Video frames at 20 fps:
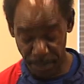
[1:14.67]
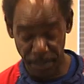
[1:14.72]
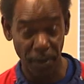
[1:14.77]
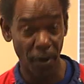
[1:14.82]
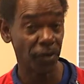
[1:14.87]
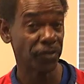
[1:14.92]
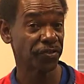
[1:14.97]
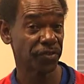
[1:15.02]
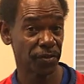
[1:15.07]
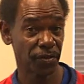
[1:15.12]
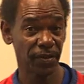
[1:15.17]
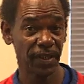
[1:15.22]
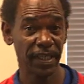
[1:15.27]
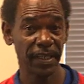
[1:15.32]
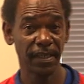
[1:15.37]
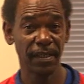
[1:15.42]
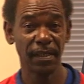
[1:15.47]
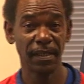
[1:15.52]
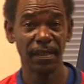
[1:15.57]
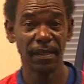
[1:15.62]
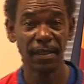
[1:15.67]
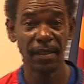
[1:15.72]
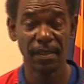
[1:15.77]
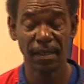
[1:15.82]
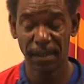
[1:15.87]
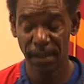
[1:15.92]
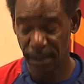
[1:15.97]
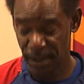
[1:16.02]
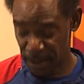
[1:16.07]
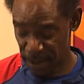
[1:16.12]
personally,
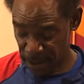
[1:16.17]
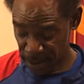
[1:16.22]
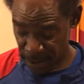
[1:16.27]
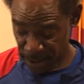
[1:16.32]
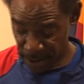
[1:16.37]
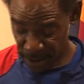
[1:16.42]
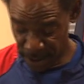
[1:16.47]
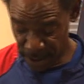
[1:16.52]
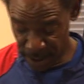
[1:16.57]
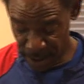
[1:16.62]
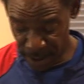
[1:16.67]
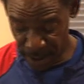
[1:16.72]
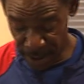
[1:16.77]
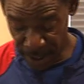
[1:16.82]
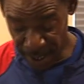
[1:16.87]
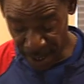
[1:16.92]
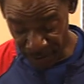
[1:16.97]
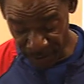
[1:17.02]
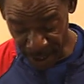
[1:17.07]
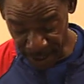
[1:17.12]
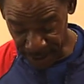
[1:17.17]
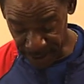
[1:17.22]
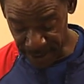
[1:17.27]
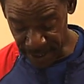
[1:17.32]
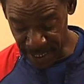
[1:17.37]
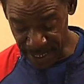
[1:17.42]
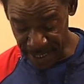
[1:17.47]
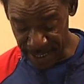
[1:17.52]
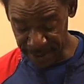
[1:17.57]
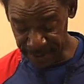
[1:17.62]
and I
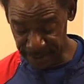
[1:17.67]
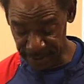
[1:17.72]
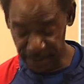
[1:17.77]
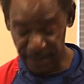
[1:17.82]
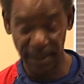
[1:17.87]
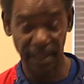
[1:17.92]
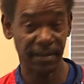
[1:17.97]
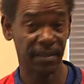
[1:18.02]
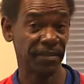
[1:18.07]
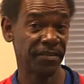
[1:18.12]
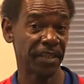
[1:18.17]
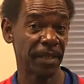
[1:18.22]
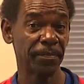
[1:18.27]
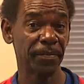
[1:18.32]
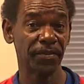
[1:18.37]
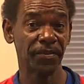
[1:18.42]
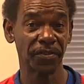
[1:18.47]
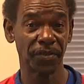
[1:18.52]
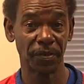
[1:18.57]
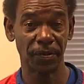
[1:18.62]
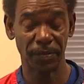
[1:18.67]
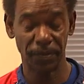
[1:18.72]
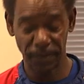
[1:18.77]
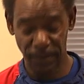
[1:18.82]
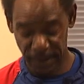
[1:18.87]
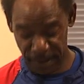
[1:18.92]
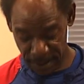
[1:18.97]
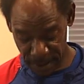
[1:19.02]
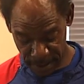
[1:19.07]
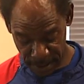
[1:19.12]
recognize that this episode
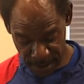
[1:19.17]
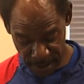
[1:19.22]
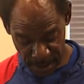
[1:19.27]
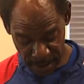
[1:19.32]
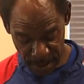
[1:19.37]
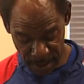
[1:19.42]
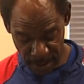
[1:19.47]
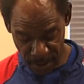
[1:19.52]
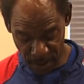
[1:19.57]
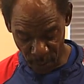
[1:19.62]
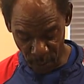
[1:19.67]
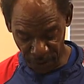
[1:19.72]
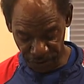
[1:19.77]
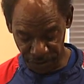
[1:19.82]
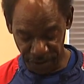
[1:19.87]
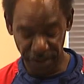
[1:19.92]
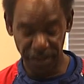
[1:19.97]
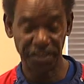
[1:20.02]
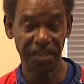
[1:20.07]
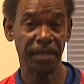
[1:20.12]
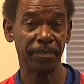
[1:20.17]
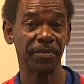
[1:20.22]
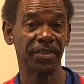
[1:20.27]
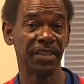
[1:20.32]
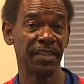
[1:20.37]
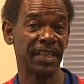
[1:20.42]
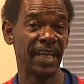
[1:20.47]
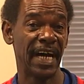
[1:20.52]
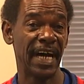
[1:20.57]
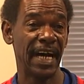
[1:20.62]
was an attempt to
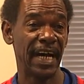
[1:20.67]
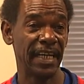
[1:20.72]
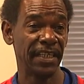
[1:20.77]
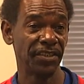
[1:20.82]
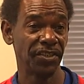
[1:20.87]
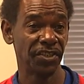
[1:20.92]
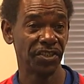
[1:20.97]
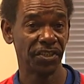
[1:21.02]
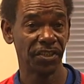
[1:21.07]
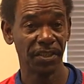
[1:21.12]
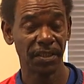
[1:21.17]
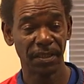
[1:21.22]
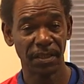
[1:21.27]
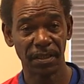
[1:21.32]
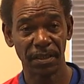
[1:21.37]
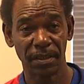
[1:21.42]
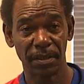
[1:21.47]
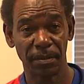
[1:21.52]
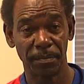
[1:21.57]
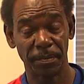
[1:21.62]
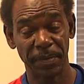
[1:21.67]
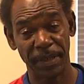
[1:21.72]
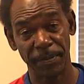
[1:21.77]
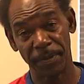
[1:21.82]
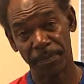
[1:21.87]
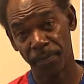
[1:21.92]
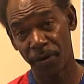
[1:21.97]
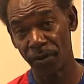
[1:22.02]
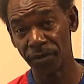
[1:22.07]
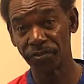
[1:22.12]
dodge maybe
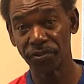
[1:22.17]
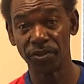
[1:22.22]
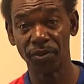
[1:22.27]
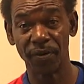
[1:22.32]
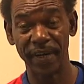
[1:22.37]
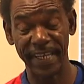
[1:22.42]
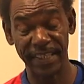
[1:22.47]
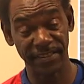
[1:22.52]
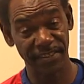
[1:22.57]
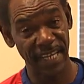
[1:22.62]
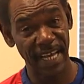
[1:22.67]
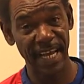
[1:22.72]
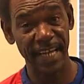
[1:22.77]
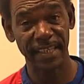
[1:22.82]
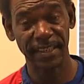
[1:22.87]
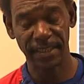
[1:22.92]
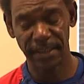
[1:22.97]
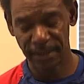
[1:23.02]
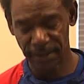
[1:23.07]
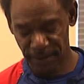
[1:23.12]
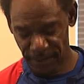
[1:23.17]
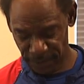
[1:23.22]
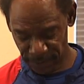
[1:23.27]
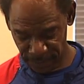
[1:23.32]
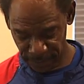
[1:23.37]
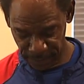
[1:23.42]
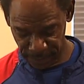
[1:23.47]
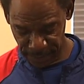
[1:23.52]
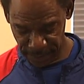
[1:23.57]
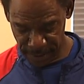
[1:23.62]
personal anxieties,
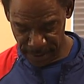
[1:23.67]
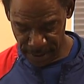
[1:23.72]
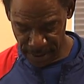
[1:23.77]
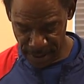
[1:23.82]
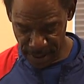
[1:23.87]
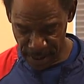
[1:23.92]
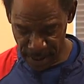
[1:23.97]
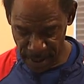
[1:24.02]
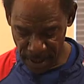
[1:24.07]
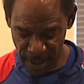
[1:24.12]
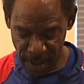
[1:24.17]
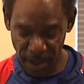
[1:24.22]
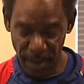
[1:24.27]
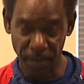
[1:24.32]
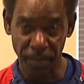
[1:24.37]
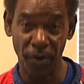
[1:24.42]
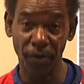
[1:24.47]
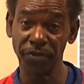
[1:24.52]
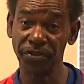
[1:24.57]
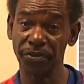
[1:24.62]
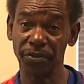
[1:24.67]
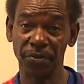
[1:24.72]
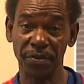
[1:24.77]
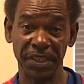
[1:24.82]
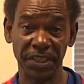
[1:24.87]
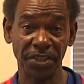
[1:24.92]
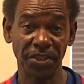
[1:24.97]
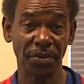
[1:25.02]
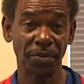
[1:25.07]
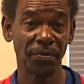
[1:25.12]
personal
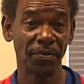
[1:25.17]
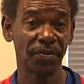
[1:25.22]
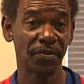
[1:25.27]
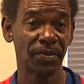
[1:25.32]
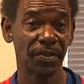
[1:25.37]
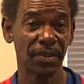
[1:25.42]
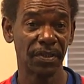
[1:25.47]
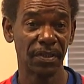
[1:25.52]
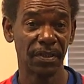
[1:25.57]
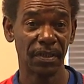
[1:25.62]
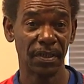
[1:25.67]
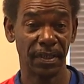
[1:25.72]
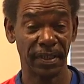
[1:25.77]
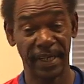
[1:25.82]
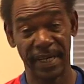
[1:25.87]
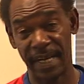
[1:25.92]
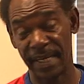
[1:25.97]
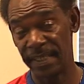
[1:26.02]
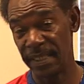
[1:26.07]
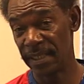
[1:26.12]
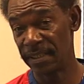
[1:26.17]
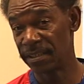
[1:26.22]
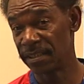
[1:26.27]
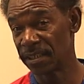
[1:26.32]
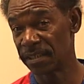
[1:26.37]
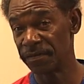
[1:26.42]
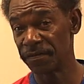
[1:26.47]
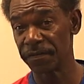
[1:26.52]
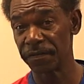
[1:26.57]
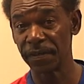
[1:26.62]
issues that I needed to
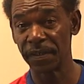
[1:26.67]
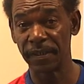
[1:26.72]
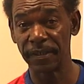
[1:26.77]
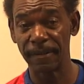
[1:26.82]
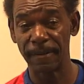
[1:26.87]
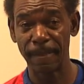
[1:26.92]
confront.